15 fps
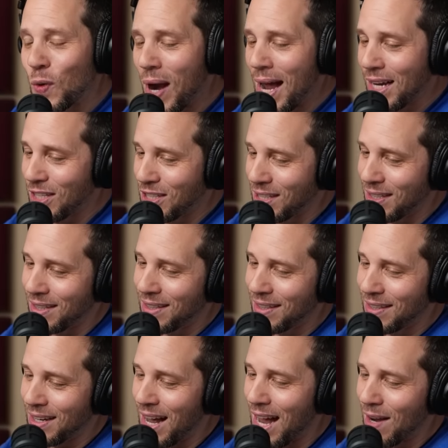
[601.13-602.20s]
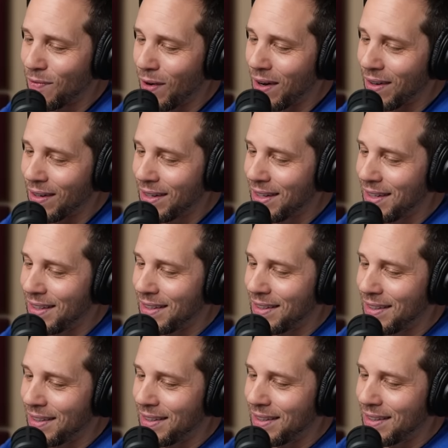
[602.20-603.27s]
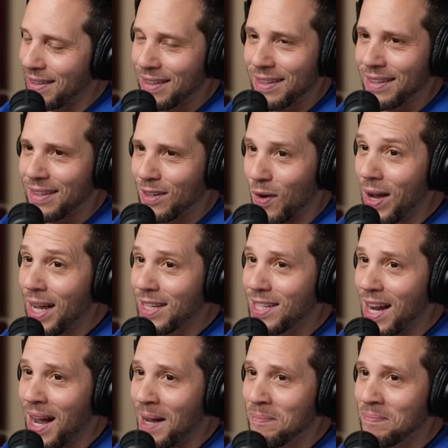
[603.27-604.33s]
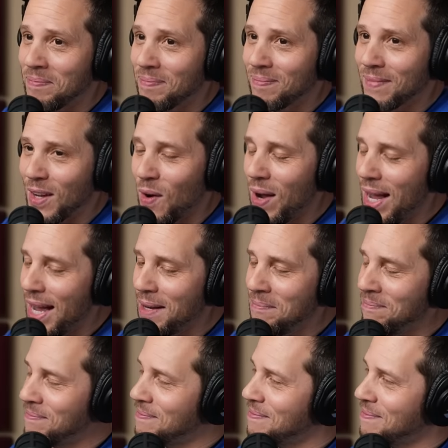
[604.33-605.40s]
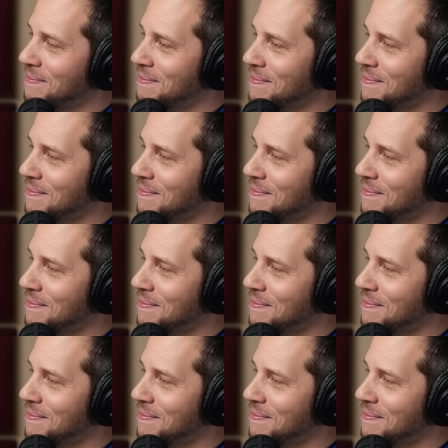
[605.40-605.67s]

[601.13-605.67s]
distracts Ivar. Go Everyone. ahead, Tom. Go ahead.